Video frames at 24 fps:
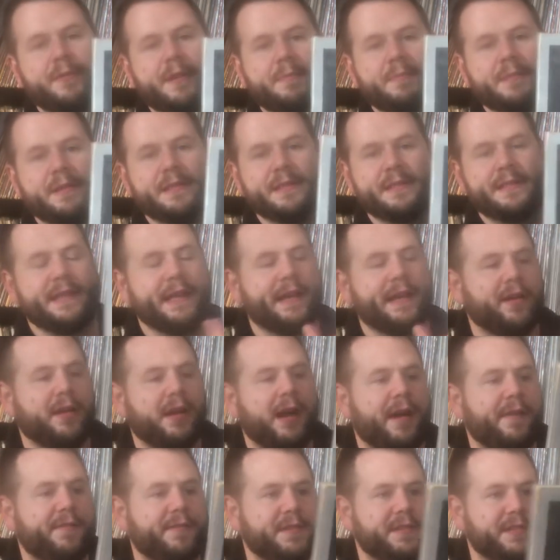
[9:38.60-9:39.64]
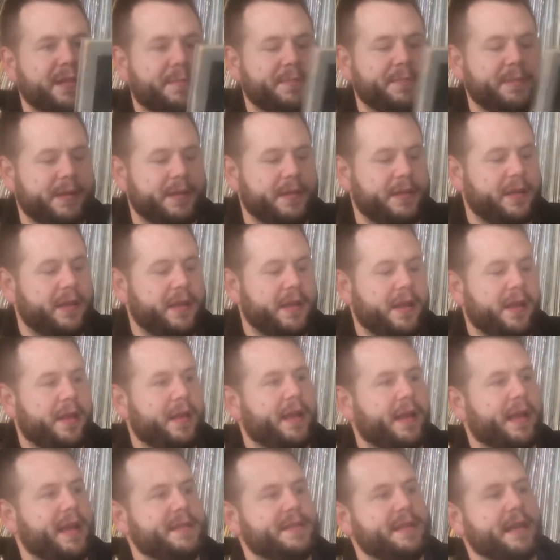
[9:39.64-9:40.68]
ripped a sticker off or something.
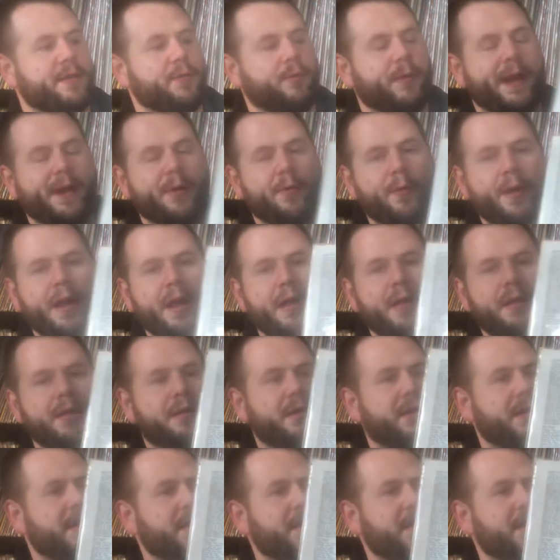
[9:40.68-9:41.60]
Like I said, ringware.